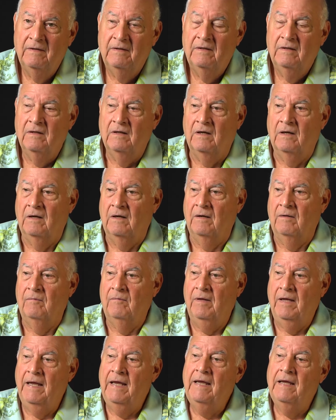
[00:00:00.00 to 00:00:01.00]
Mm-hmm. Uh,
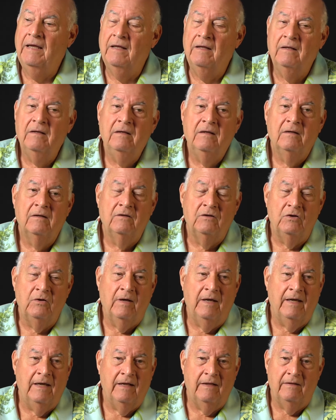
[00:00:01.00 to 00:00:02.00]
and you
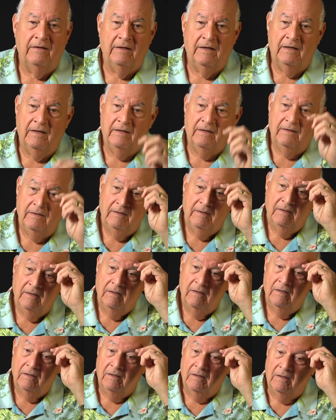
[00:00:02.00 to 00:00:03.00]
had then
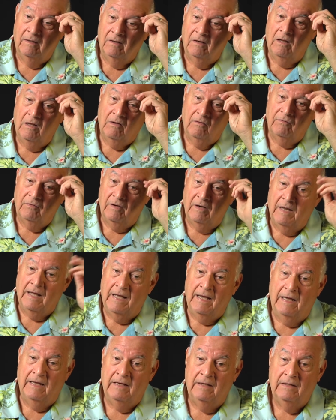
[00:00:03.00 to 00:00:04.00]
uh, along the
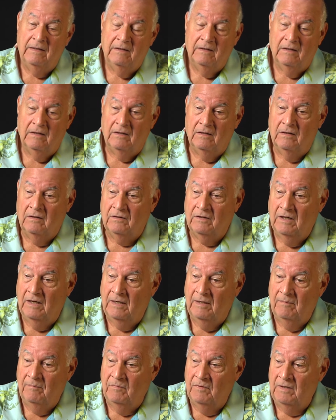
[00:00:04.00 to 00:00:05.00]
line uh,
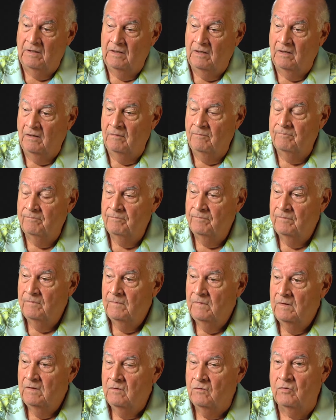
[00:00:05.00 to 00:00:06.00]
came the uh,
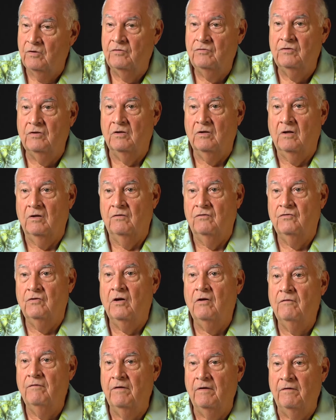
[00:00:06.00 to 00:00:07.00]
Christian
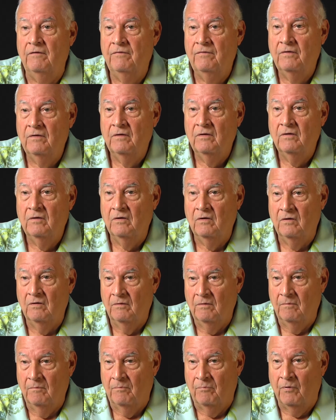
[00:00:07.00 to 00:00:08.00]
conservative
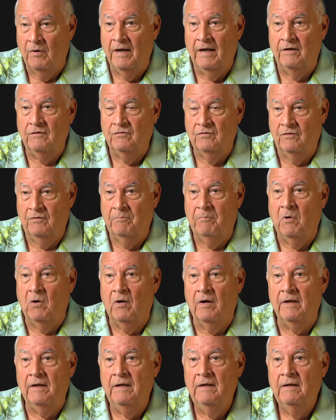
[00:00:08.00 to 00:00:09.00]
right. branch of the
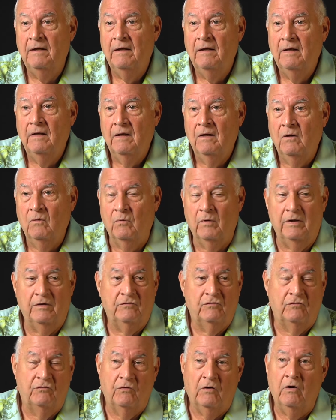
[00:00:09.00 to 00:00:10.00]
party,
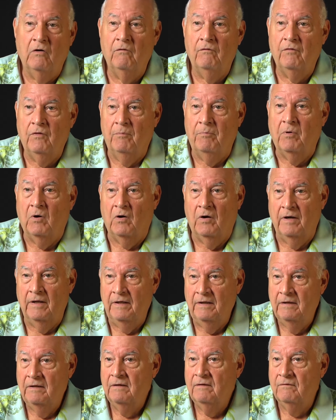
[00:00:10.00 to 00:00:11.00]
which drove the
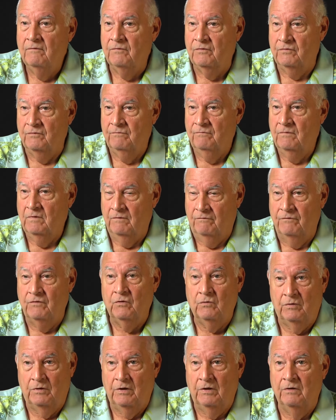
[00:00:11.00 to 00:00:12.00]
party for a few
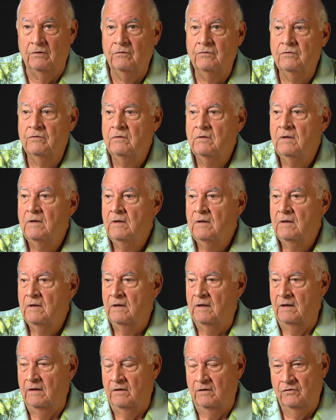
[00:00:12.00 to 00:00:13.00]
years,
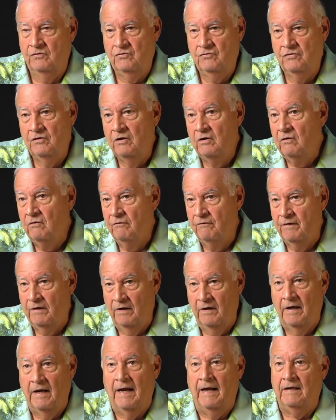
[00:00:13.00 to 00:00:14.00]
and they're still
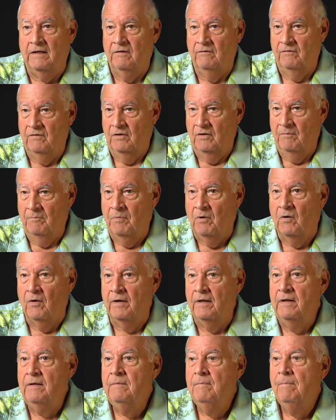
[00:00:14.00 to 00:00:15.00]
very active in the
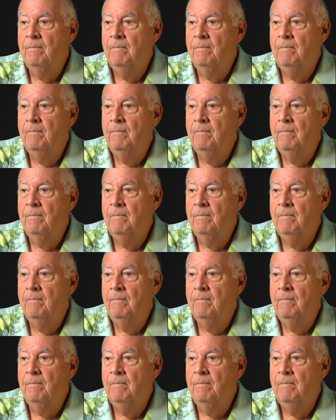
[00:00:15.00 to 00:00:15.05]
party.